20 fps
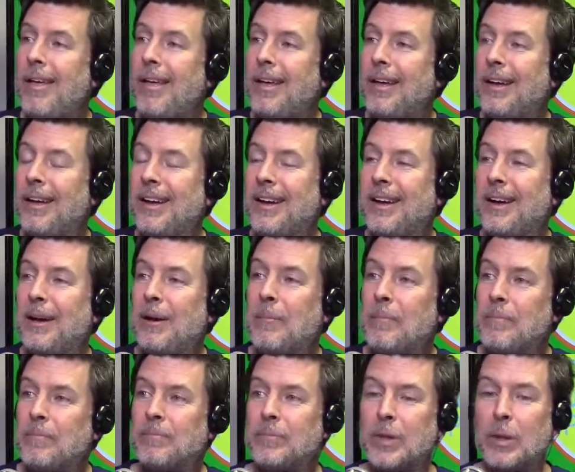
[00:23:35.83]

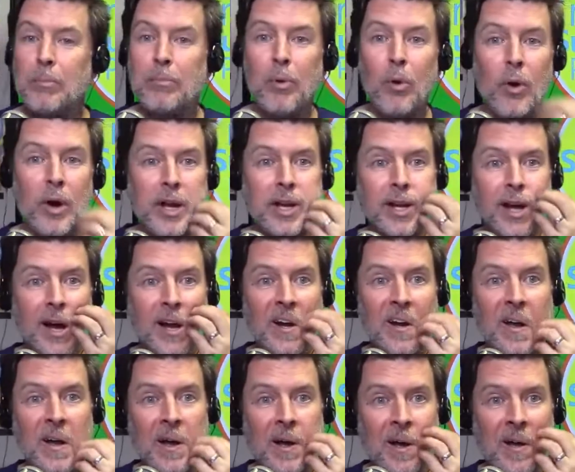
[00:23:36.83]
The boy got,
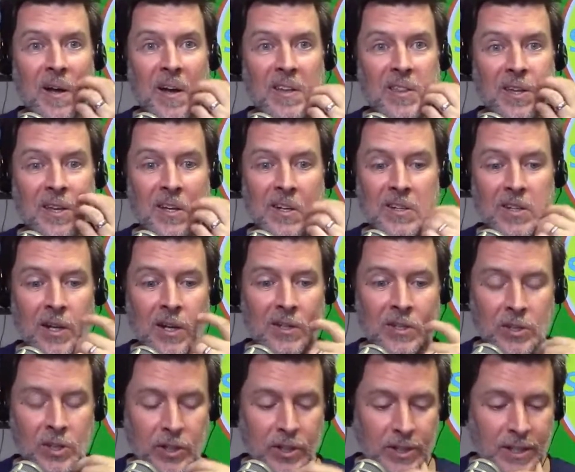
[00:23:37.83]
I think, a
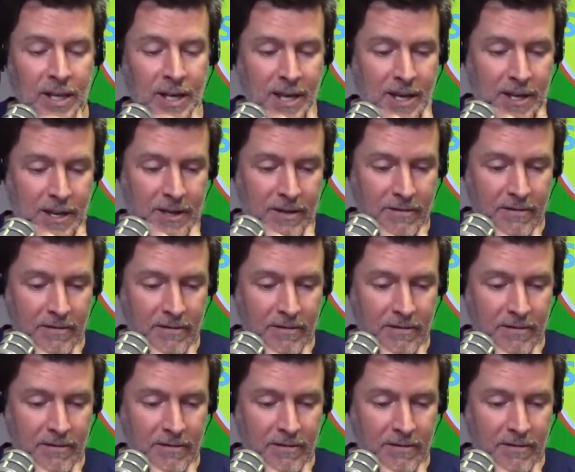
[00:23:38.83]
turkey